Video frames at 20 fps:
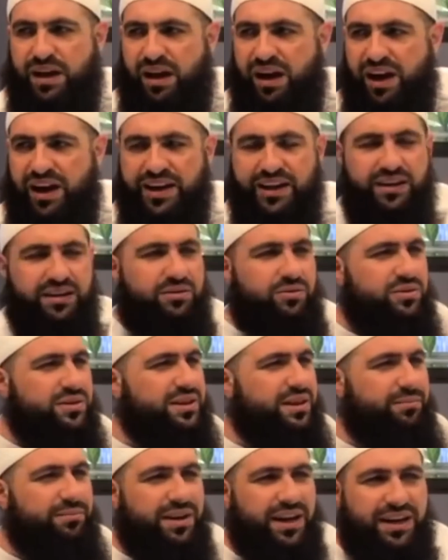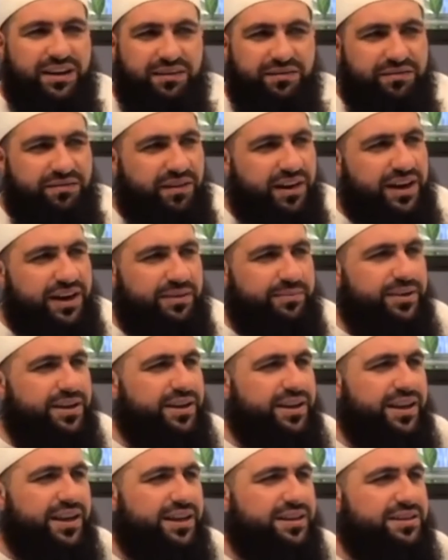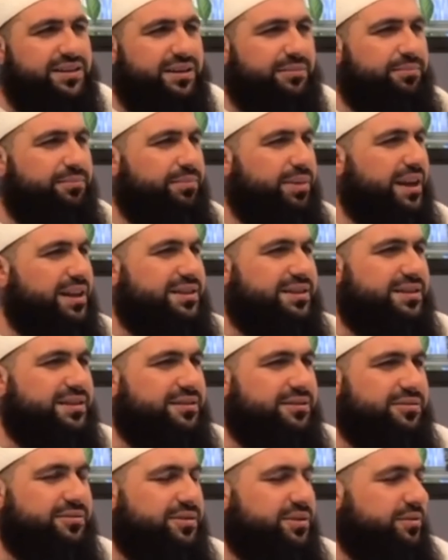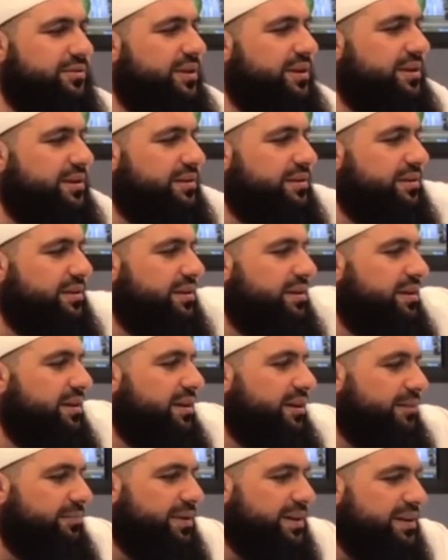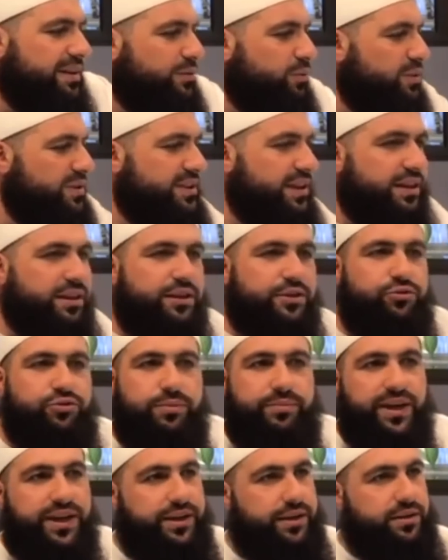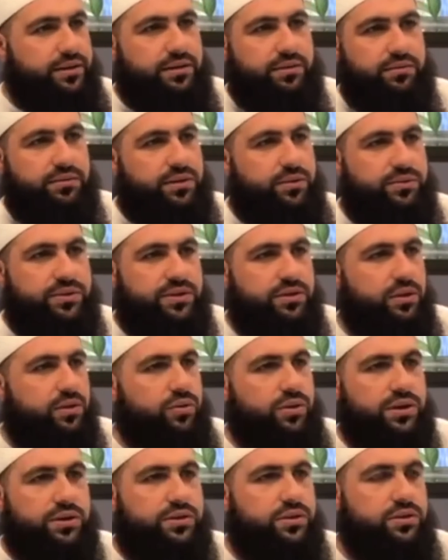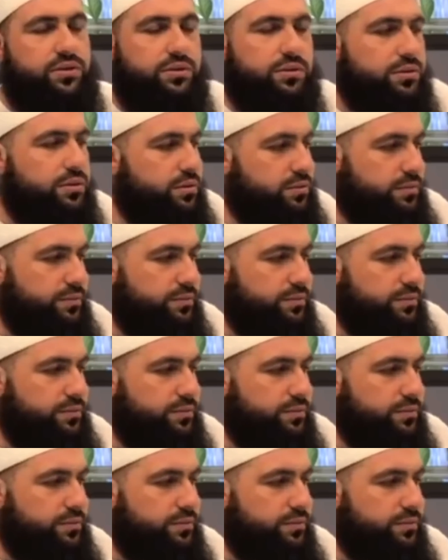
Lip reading: iron or some lack of vitamin. He had some blood cells or I don't, but it was nothing dramatic. There was no concern.